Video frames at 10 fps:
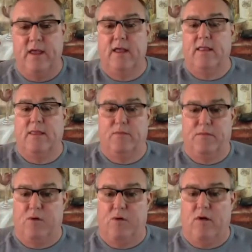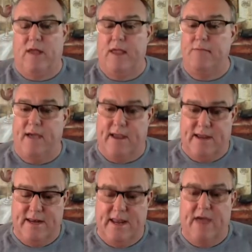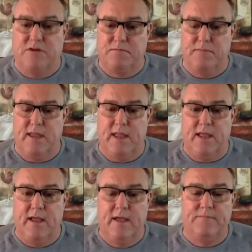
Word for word: then when Paul came back, and now to me,